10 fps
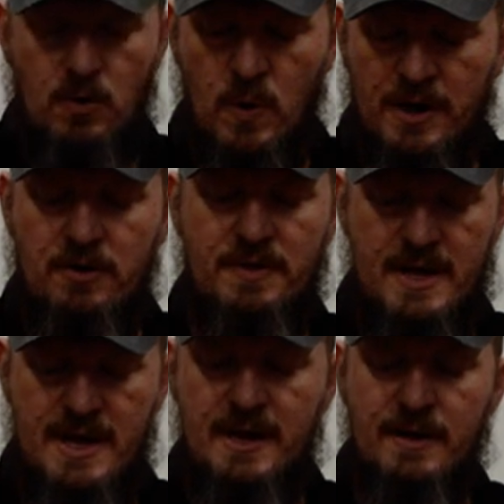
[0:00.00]
quicker
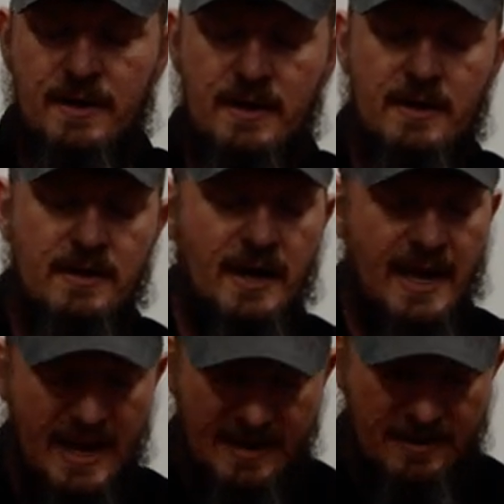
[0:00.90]
than
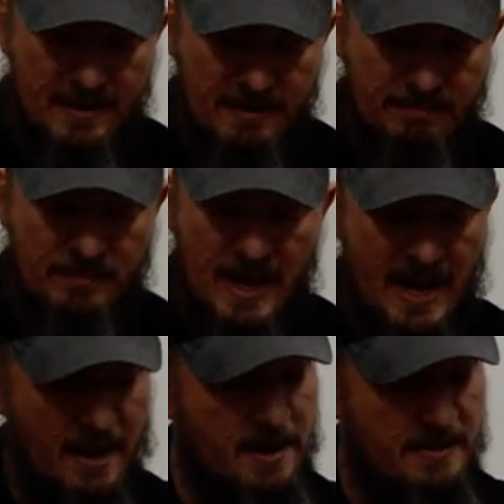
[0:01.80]
a handgun.
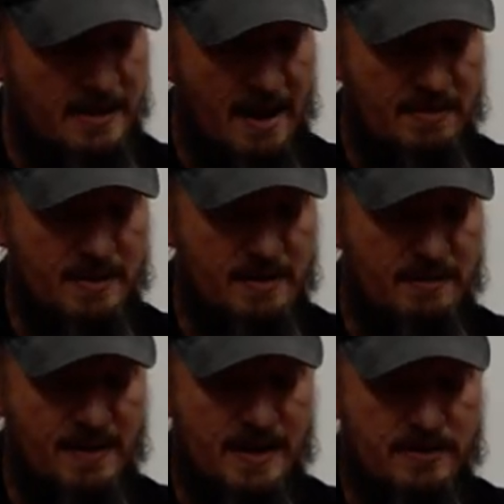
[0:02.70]
Handguns have the
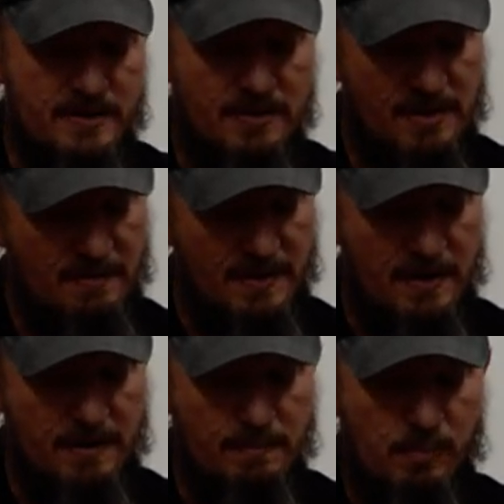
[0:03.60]
advantage that they're
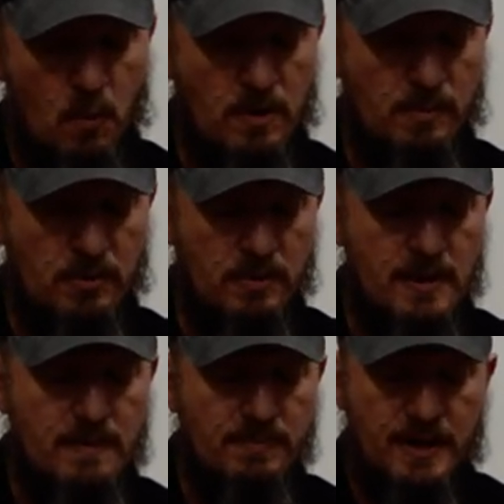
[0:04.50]
very
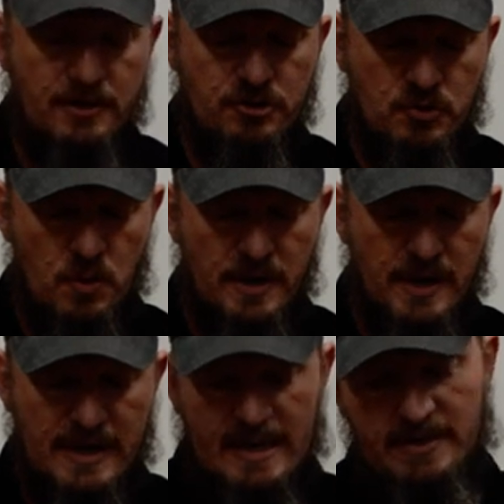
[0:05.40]
portable and short
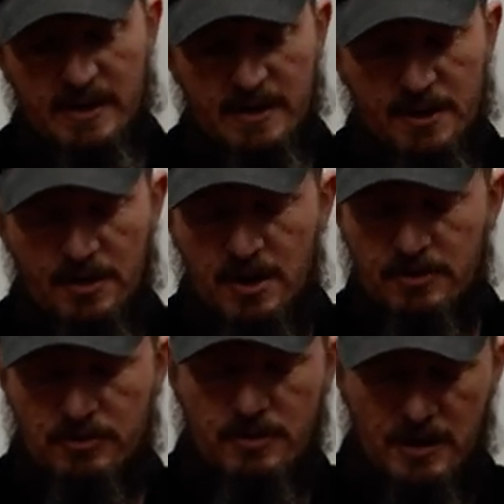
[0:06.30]
and easy to
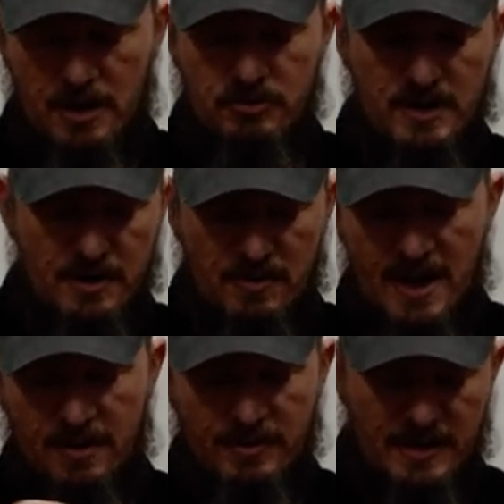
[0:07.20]
negotiate
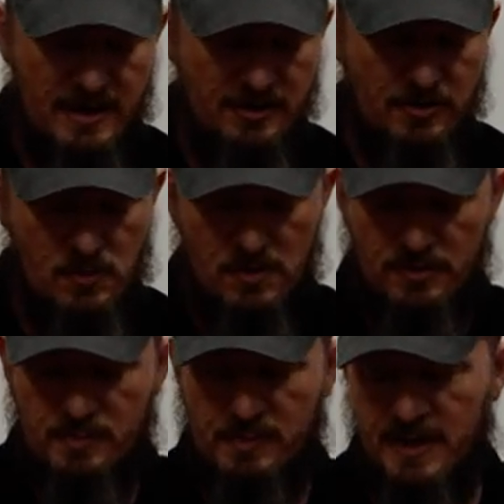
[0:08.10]
around
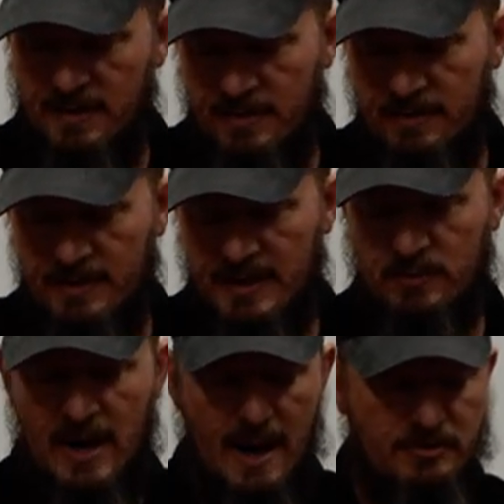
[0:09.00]
indoors, but
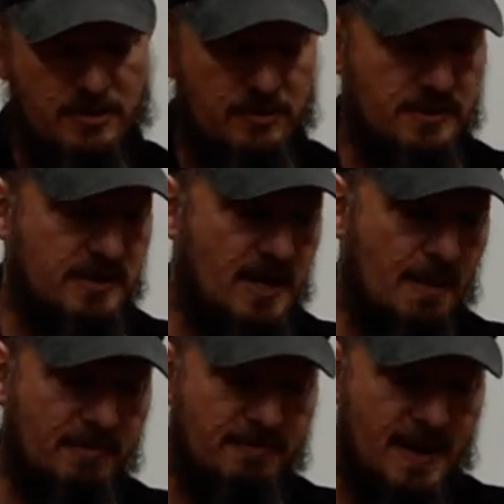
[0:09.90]
these will absolutely
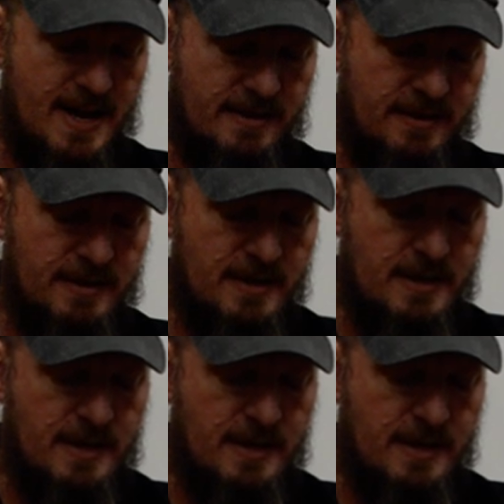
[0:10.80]
stop a fight.